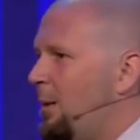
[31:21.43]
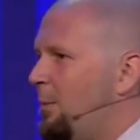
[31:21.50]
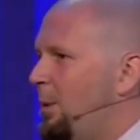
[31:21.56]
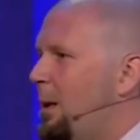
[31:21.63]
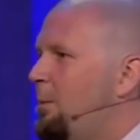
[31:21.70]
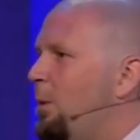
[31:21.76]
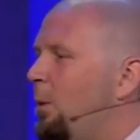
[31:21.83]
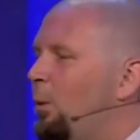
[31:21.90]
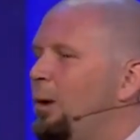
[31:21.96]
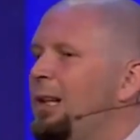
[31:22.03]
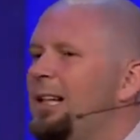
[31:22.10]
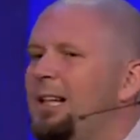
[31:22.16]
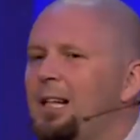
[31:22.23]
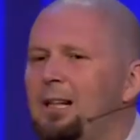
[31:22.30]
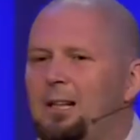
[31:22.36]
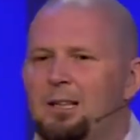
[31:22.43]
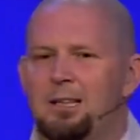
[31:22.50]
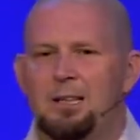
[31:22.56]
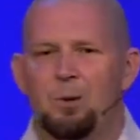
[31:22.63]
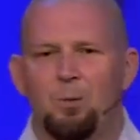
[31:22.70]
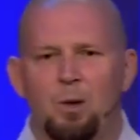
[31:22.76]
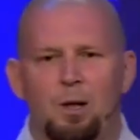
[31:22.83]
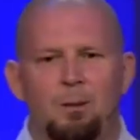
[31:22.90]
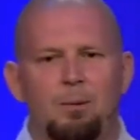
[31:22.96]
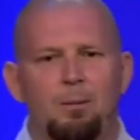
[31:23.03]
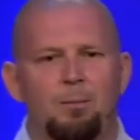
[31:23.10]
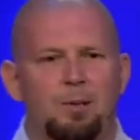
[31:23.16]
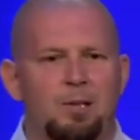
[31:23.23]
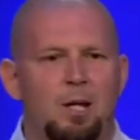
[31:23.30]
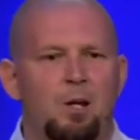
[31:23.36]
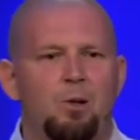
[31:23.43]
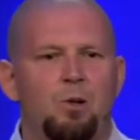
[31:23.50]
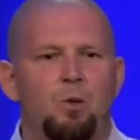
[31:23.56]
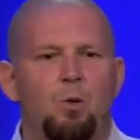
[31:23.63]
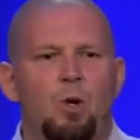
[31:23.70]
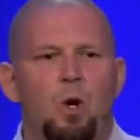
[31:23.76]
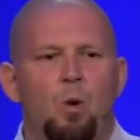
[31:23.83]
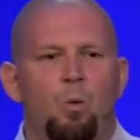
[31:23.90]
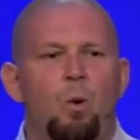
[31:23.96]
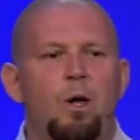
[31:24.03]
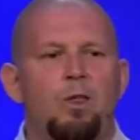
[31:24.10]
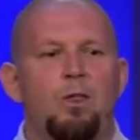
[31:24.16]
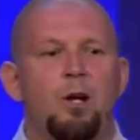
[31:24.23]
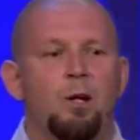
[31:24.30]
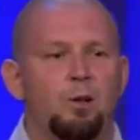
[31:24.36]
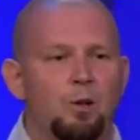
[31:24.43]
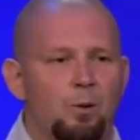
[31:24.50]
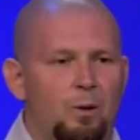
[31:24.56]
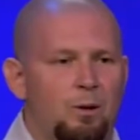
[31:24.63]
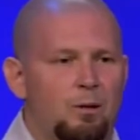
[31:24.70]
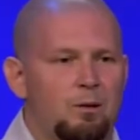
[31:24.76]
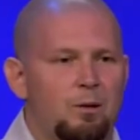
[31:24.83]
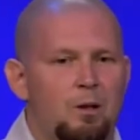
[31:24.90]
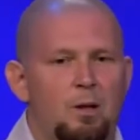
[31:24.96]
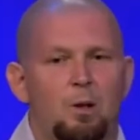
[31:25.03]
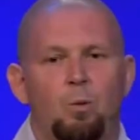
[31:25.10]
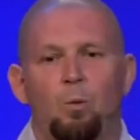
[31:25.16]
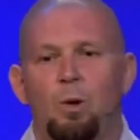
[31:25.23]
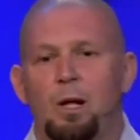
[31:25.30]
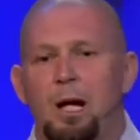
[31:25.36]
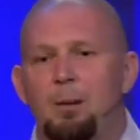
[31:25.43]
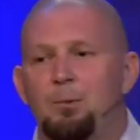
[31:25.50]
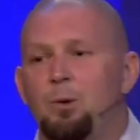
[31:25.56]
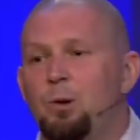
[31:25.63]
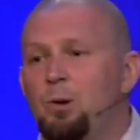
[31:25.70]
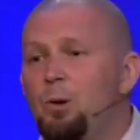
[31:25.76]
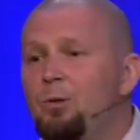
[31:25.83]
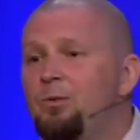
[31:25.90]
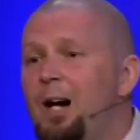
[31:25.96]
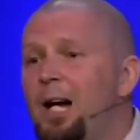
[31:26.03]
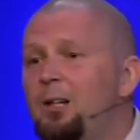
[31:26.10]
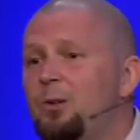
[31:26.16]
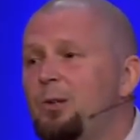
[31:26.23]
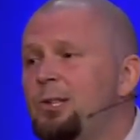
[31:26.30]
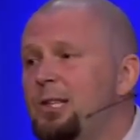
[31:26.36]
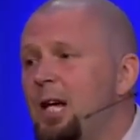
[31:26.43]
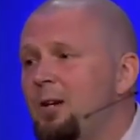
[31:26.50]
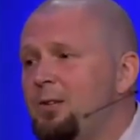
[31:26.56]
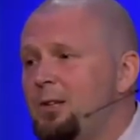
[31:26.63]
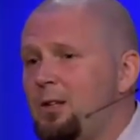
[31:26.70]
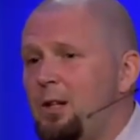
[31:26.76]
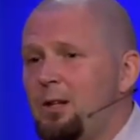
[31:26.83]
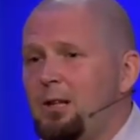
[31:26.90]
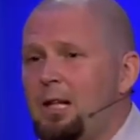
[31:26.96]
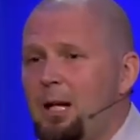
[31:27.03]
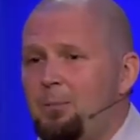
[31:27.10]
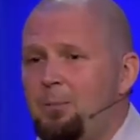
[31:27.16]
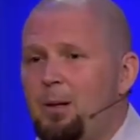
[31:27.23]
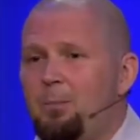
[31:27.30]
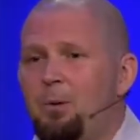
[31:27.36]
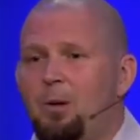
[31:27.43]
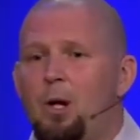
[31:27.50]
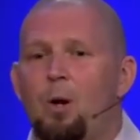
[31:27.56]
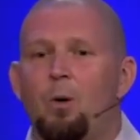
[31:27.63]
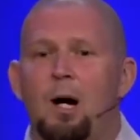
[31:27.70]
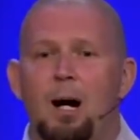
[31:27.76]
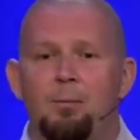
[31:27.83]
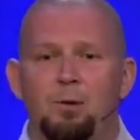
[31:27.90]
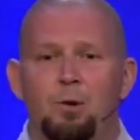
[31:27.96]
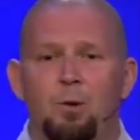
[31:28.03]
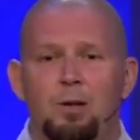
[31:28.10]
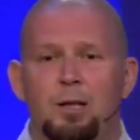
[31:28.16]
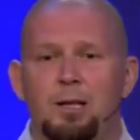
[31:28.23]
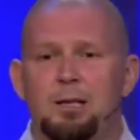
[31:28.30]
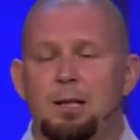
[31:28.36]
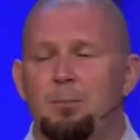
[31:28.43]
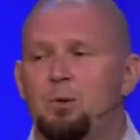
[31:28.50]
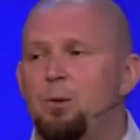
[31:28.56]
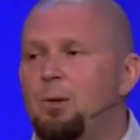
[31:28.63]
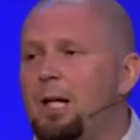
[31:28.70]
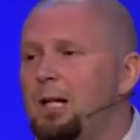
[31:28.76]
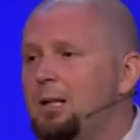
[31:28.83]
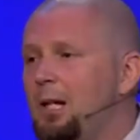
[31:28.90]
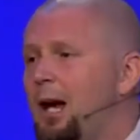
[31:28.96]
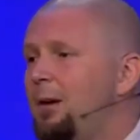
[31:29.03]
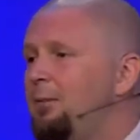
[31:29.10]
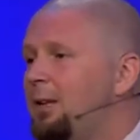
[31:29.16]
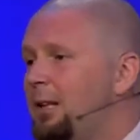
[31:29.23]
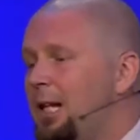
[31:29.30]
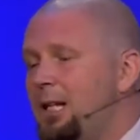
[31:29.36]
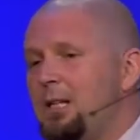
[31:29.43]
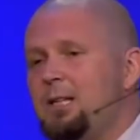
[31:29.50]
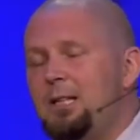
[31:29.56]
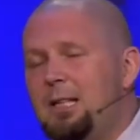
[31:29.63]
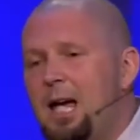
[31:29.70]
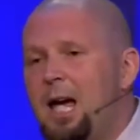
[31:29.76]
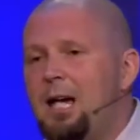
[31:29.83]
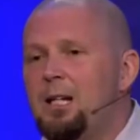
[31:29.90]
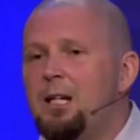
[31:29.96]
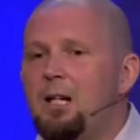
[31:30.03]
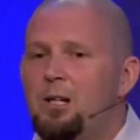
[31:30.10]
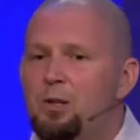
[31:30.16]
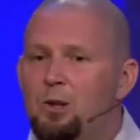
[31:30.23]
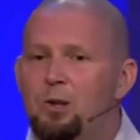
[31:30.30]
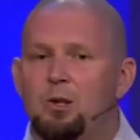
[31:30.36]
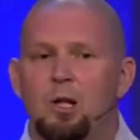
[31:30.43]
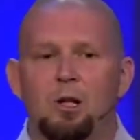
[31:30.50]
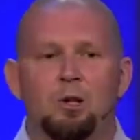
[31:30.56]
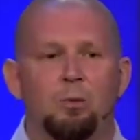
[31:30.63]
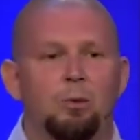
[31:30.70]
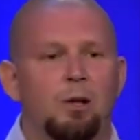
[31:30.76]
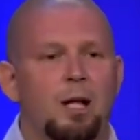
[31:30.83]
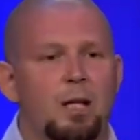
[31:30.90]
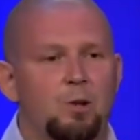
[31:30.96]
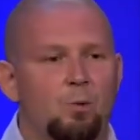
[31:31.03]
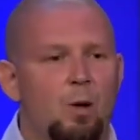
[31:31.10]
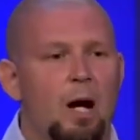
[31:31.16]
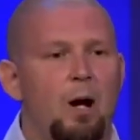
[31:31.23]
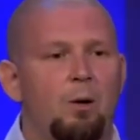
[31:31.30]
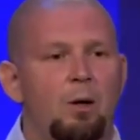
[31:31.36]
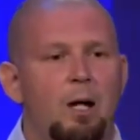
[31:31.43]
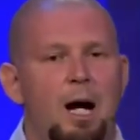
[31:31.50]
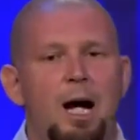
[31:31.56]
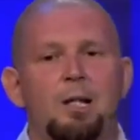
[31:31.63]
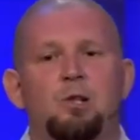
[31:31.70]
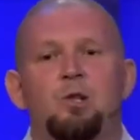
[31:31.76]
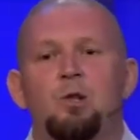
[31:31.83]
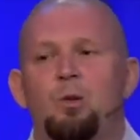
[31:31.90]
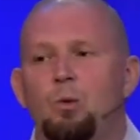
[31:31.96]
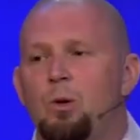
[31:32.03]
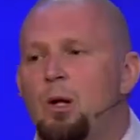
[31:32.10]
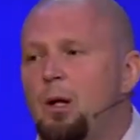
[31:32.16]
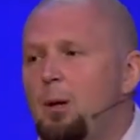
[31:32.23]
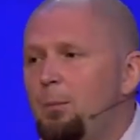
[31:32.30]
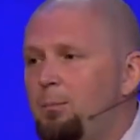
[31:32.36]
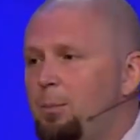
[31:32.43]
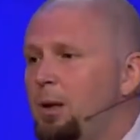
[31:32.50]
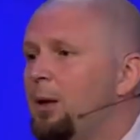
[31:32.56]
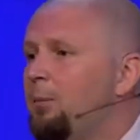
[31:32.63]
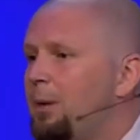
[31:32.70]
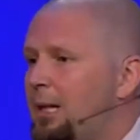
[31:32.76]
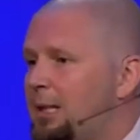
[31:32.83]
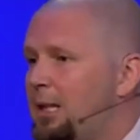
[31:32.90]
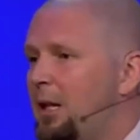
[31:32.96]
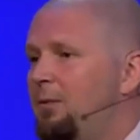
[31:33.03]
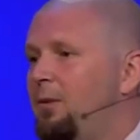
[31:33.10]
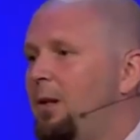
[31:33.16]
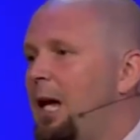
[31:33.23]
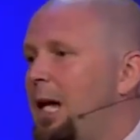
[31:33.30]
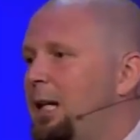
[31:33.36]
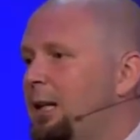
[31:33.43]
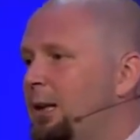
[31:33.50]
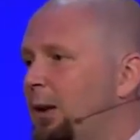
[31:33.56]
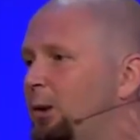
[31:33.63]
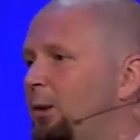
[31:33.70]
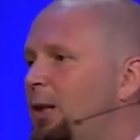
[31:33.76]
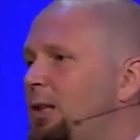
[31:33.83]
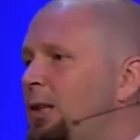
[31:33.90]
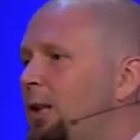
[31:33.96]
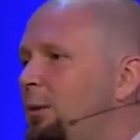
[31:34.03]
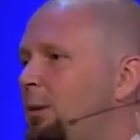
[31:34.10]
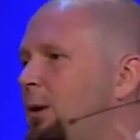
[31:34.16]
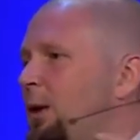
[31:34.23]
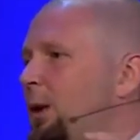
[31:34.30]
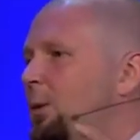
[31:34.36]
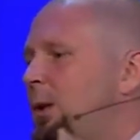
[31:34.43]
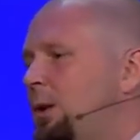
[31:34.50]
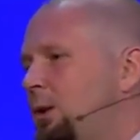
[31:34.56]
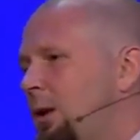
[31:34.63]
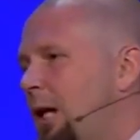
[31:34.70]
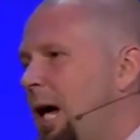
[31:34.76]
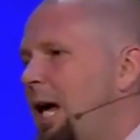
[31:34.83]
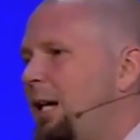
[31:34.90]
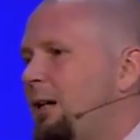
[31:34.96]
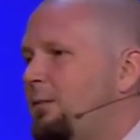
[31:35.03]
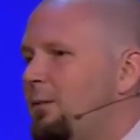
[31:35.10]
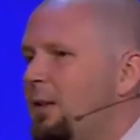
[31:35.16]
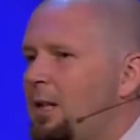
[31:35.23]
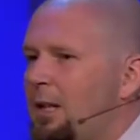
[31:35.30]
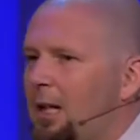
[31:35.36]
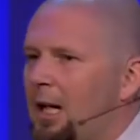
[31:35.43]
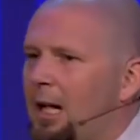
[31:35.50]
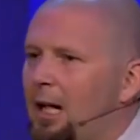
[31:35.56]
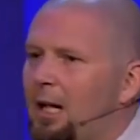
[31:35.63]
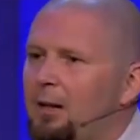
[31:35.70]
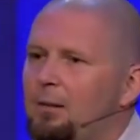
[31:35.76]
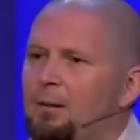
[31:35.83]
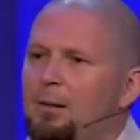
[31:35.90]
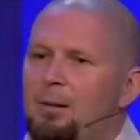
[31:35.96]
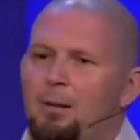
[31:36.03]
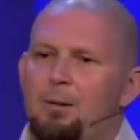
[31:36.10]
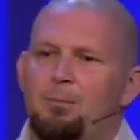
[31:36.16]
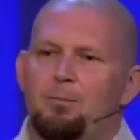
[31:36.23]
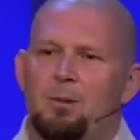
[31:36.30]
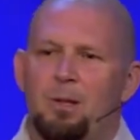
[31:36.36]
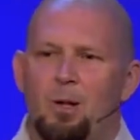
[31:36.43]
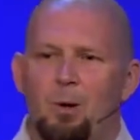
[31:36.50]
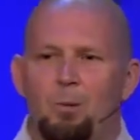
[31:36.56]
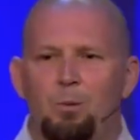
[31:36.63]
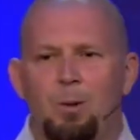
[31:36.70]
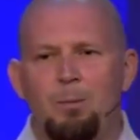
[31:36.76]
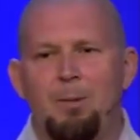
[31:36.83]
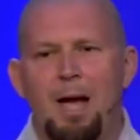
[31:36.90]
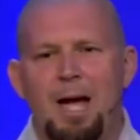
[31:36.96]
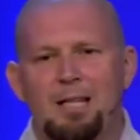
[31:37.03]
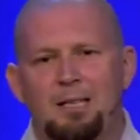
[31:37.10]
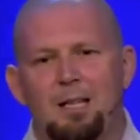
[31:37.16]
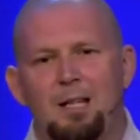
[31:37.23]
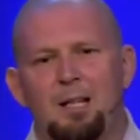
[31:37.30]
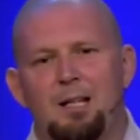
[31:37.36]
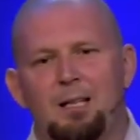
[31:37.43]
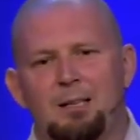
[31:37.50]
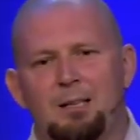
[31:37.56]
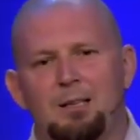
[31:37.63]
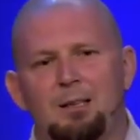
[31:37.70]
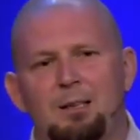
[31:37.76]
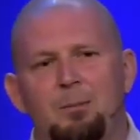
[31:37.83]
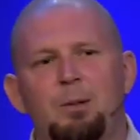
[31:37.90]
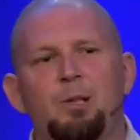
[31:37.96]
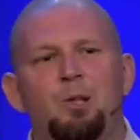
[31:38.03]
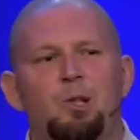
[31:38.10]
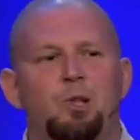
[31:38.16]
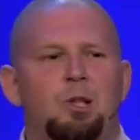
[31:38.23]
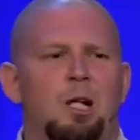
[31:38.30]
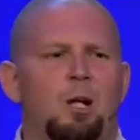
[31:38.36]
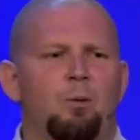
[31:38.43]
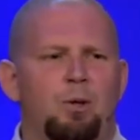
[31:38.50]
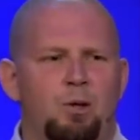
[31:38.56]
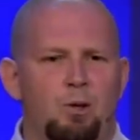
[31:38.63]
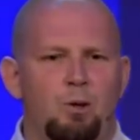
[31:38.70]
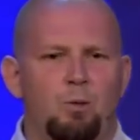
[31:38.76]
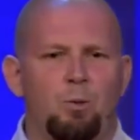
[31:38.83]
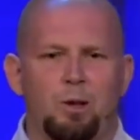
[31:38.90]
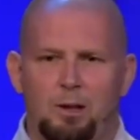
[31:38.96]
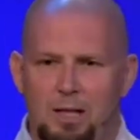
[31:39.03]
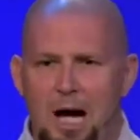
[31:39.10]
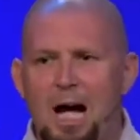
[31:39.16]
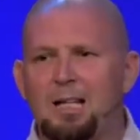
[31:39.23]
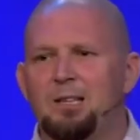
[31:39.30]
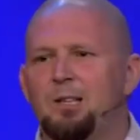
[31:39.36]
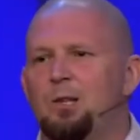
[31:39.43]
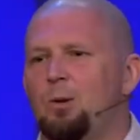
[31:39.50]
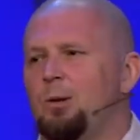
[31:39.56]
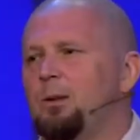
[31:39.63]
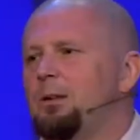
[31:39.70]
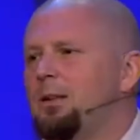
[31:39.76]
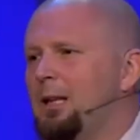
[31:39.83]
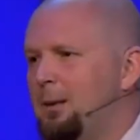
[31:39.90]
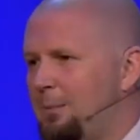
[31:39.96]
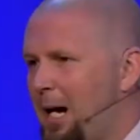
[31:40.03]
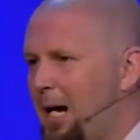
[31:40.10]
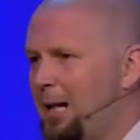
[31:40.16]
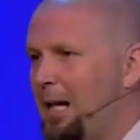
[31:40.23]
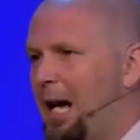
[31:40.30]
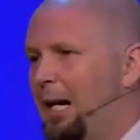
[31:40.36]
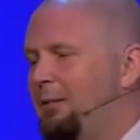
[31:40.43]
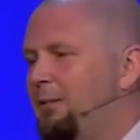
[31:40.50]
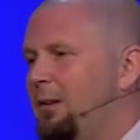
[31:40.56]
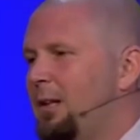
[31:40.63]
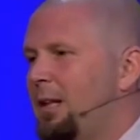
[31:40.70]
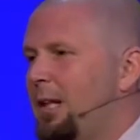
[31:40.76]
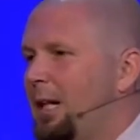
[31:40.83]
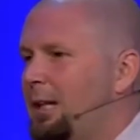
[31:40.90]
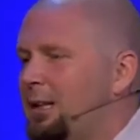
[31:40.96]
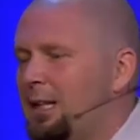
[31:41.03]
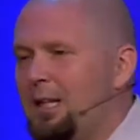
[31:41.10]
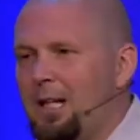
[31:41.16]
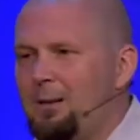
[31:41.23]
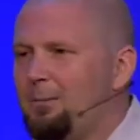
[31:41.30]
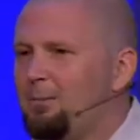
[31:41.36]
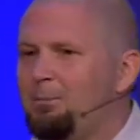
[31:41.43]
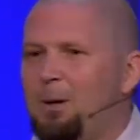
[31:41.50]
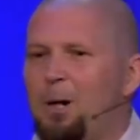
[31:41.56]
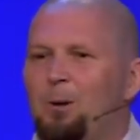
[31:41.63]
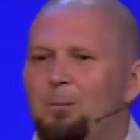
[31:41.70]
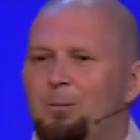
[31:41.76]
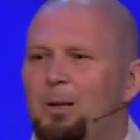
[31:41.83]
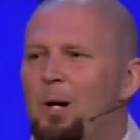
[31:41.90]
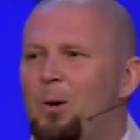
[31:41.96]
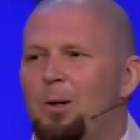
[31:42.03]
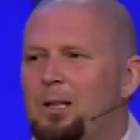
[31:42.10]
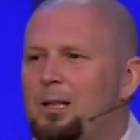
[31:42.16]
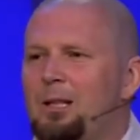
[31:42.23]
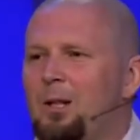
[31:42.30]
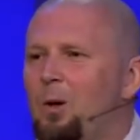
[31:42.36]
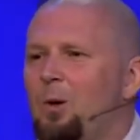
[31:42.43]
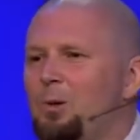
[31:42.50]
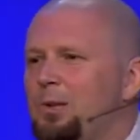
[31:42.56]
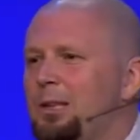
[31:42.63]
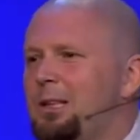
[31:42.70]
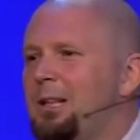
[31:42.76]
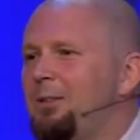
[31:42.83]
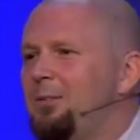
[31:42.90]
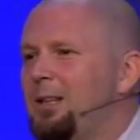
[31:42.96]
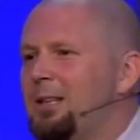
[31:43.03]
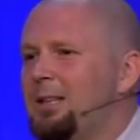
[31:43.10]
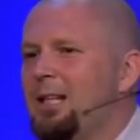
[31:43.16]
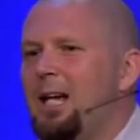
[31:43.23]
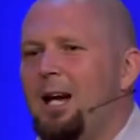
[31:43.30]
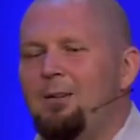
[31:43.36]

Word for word: People relentlessly will come up and tell you what they're doing, what I'm doing. You'll find yourself start letting people know, I'm doing this, I'm doing that. Everything you say, you start to realize, wow, I do build myself a lot. In the Christian community, we do a lot of, uh, you know, we mask it as, let me just share with you what God's doing in my life and then they boom go into the whole significance.